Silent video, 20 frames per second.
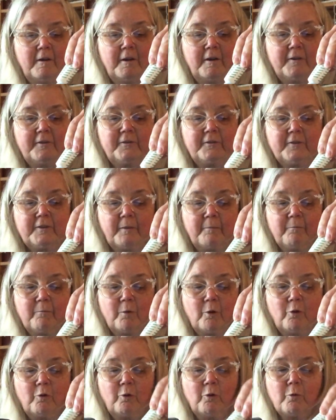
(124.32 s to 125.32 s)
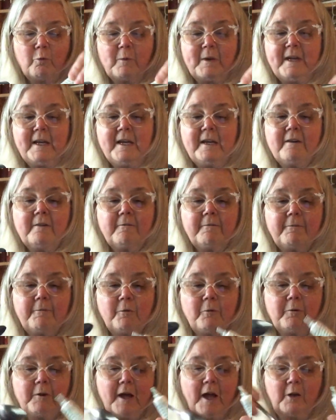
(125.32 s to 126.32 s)
some green
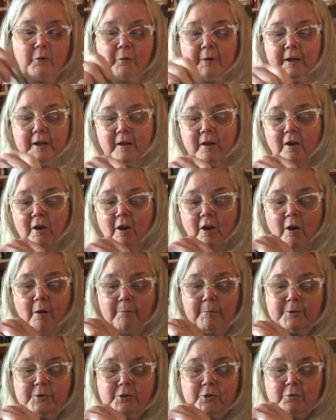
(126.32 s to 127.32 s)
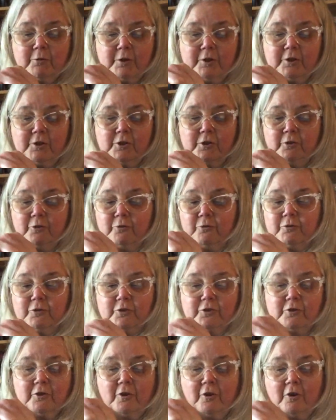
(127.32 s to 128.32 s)
food coloring, but you could use